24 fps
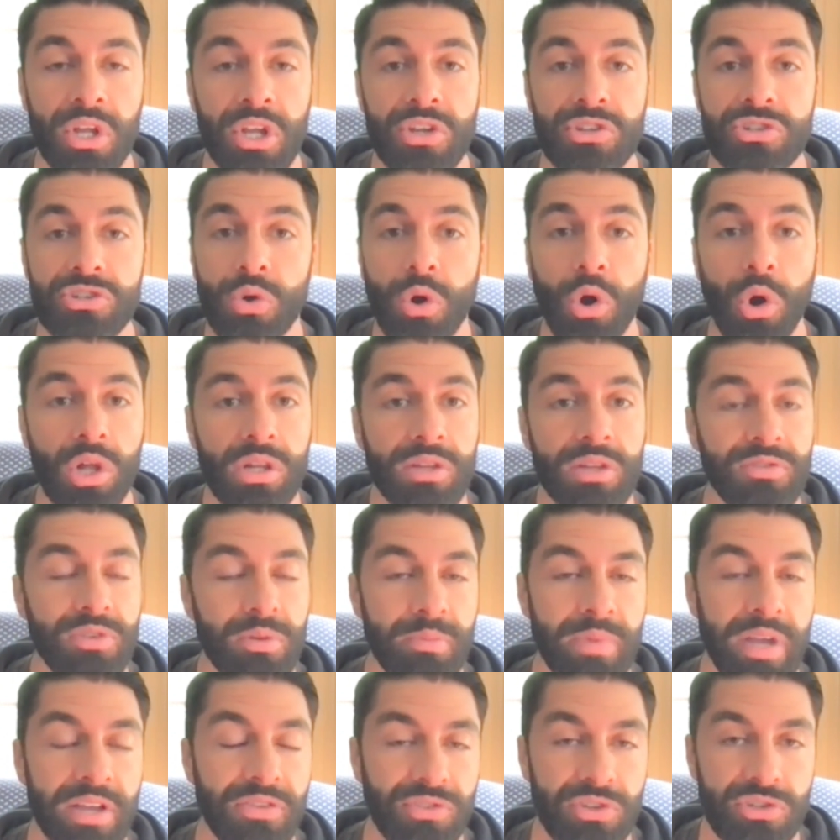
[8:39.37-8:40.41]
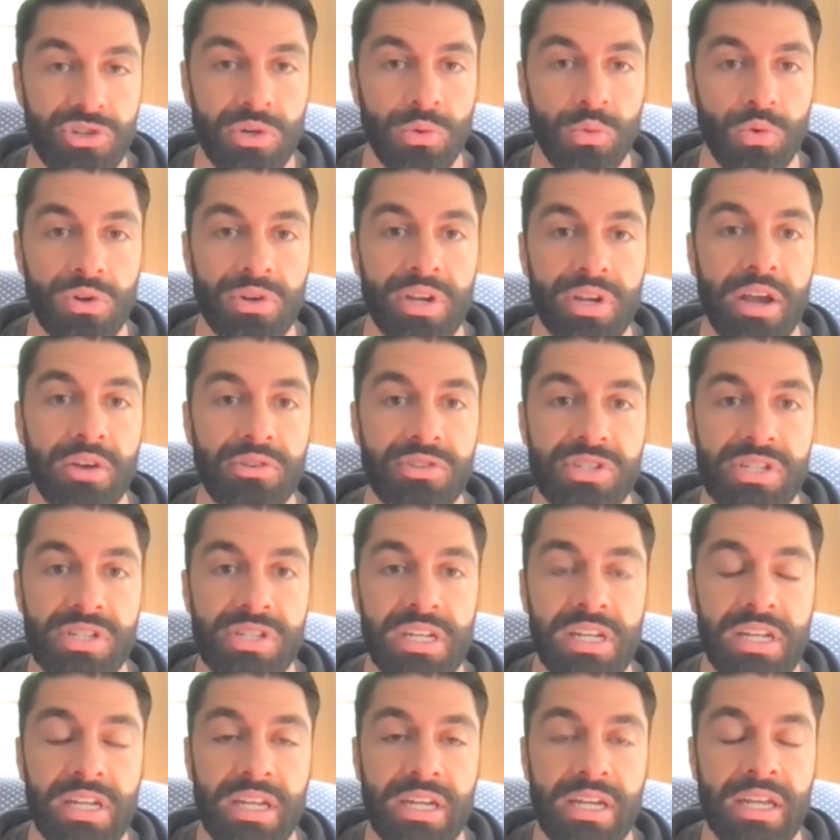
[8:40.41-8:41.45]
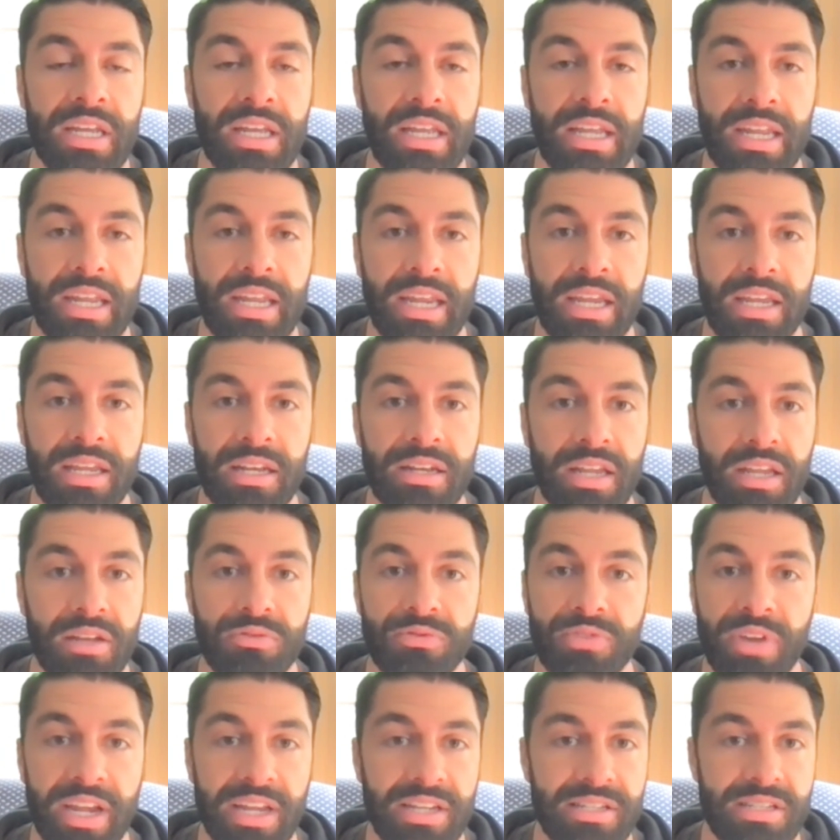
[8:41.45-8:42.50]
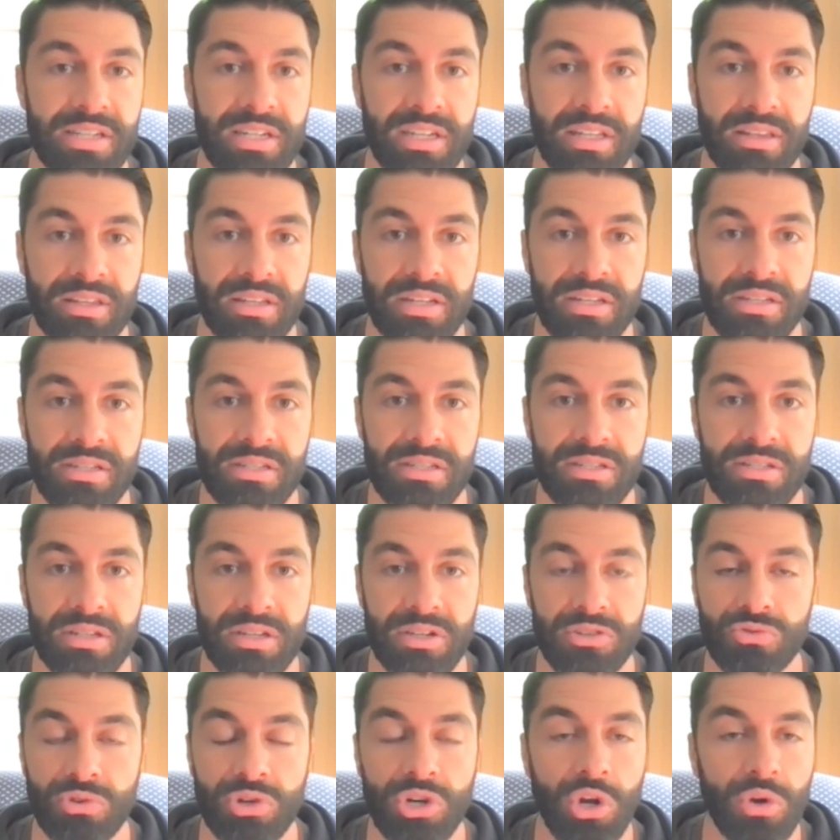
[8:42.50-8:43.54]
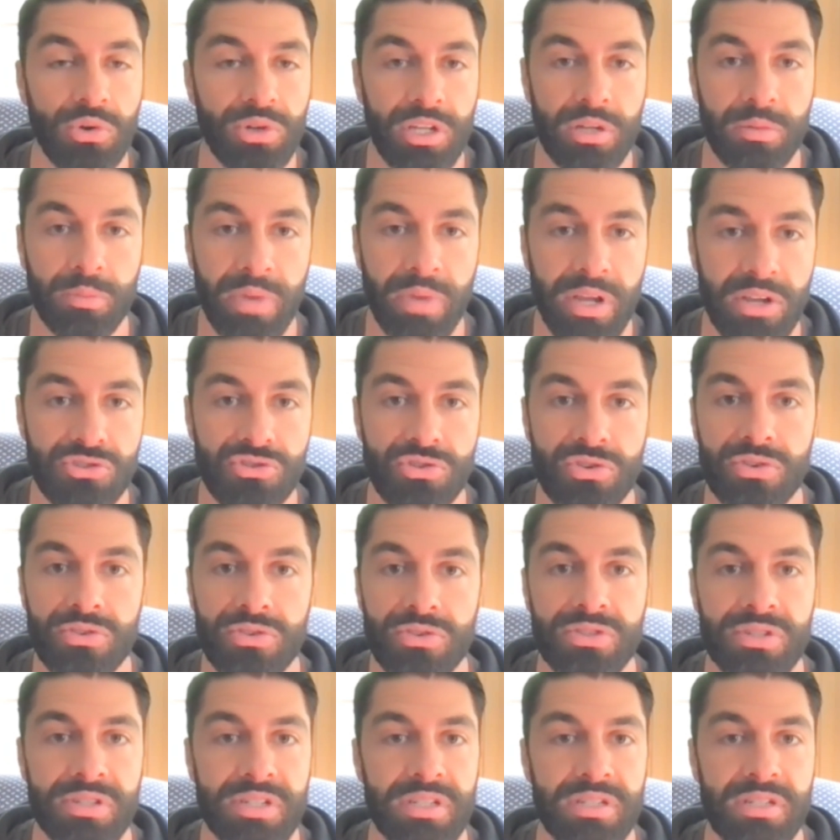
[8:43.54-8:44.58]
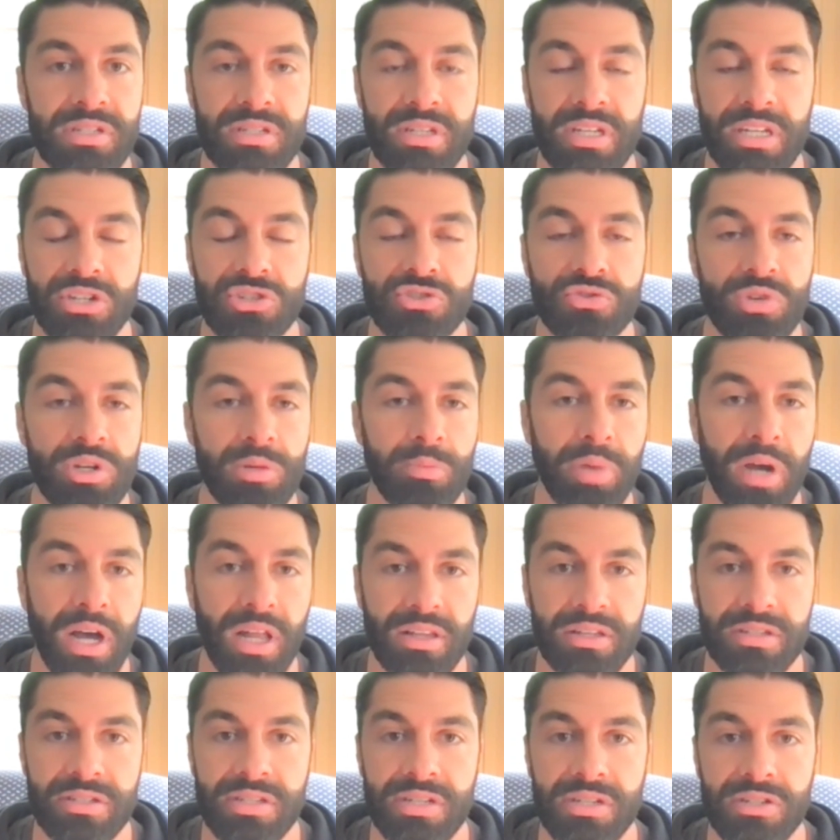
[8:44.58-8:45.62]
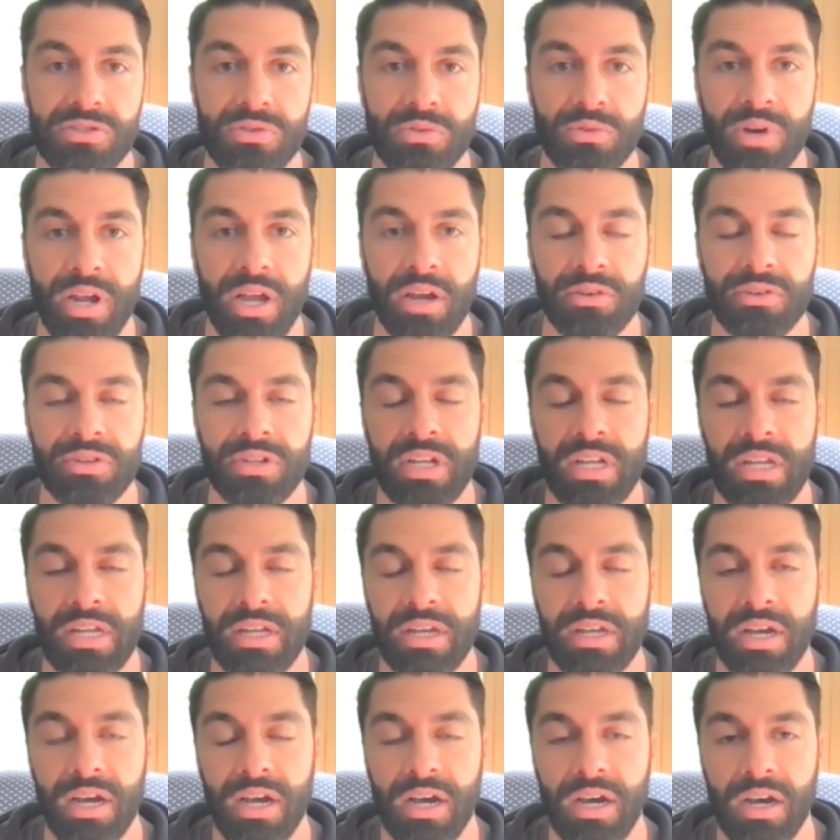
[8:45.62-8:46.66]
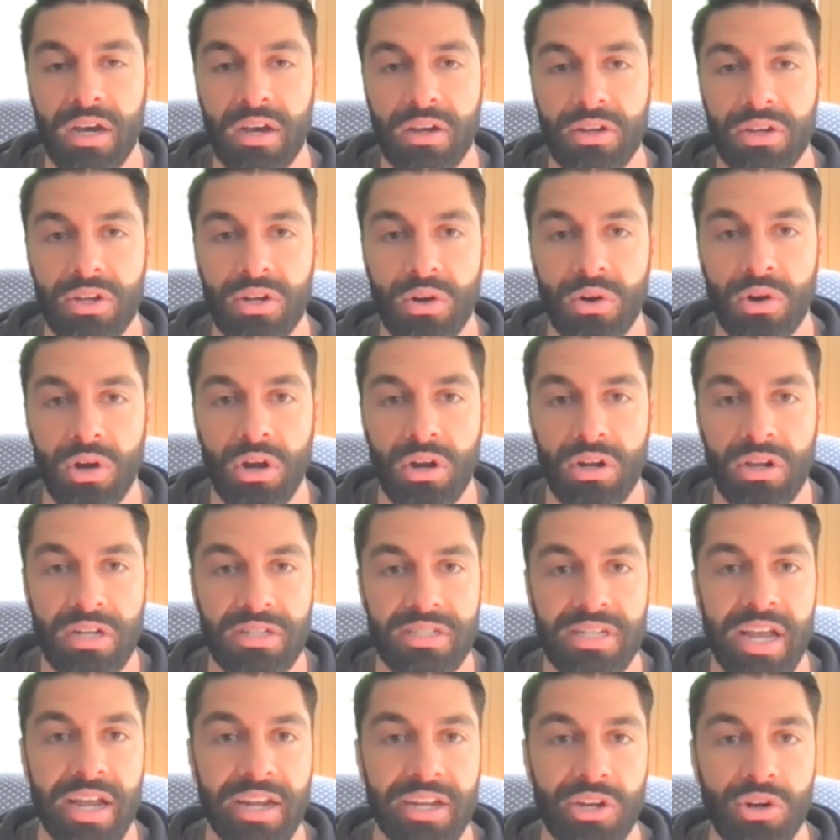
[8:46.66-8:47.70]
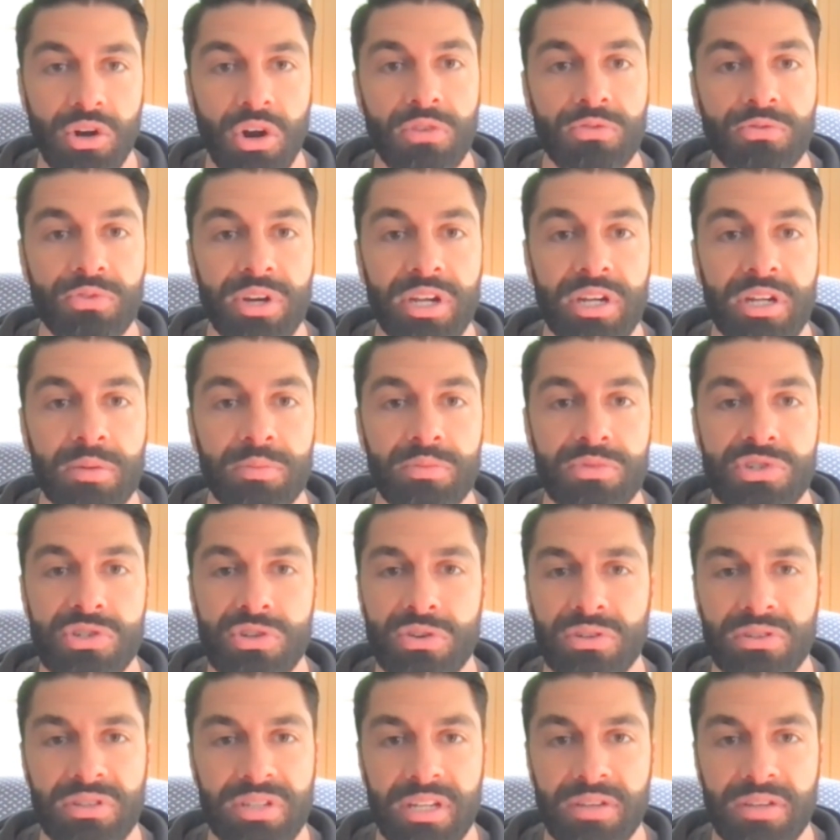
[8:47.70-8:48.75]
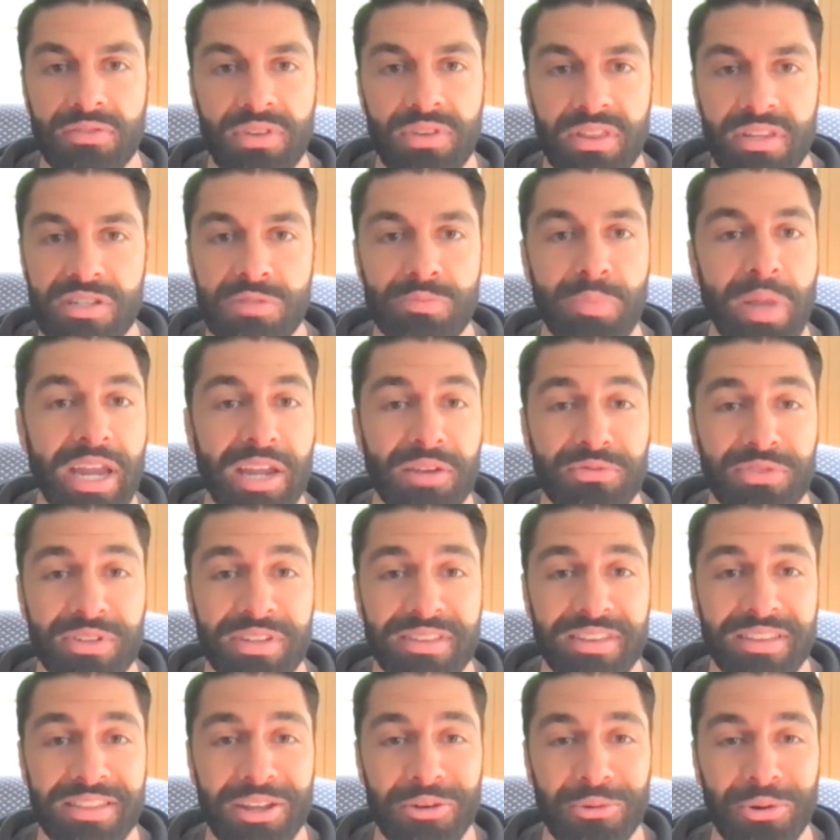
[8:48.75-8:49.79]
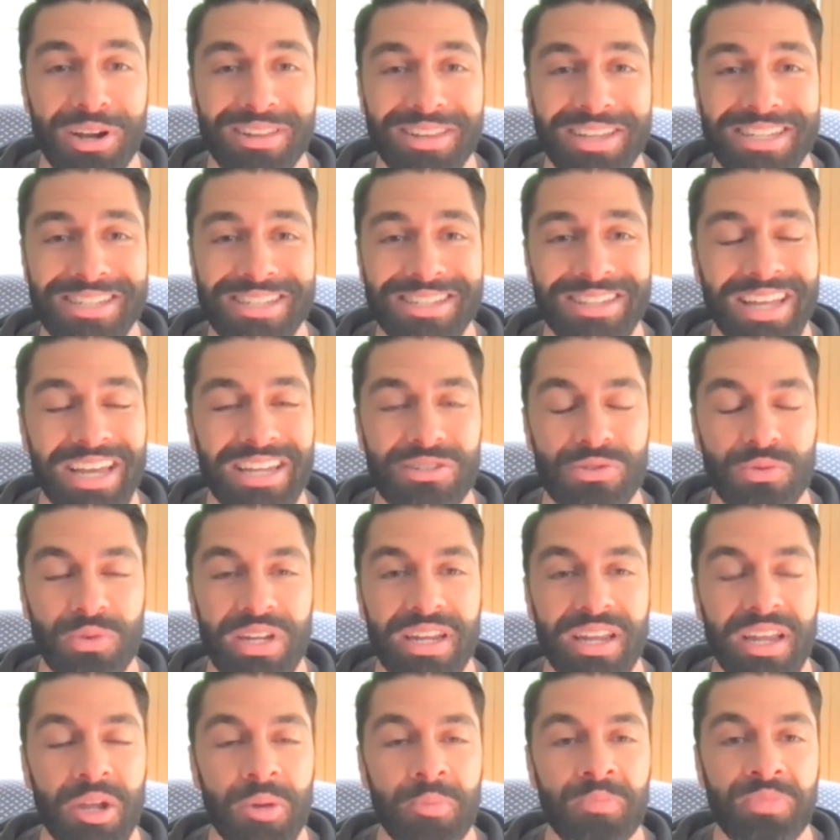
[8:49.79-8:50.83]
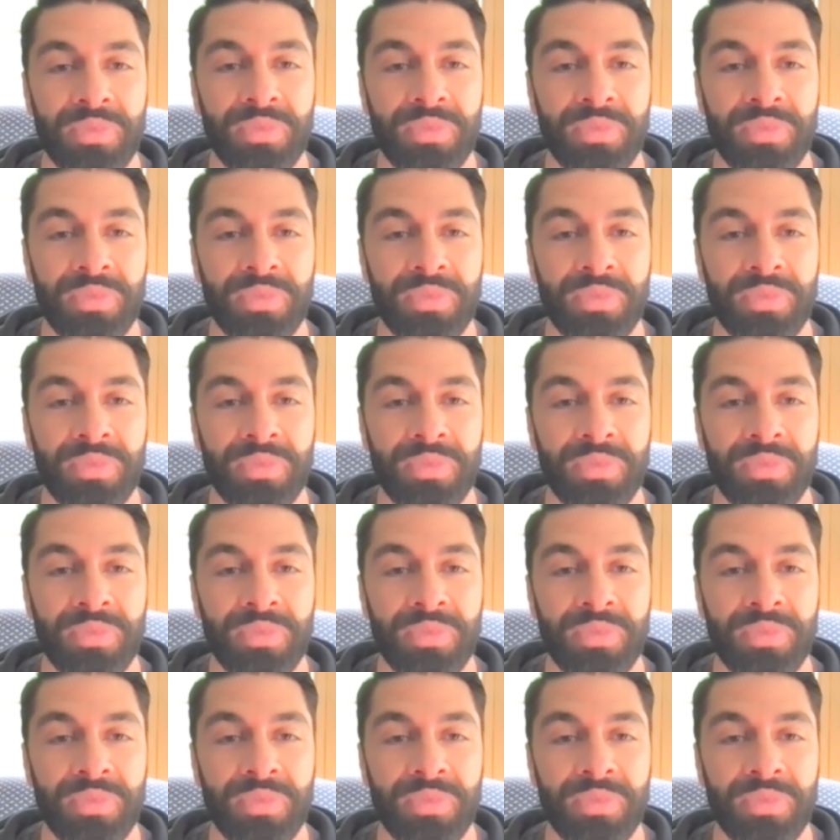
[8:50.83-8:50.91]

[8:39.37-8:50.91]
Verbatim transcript: So all of the messaging we're now seeing in advancing these uh, draconian measures, these extreme policies around, uh, you know, attacking our freedoms. Certainly, even this pamphlet that they released last week.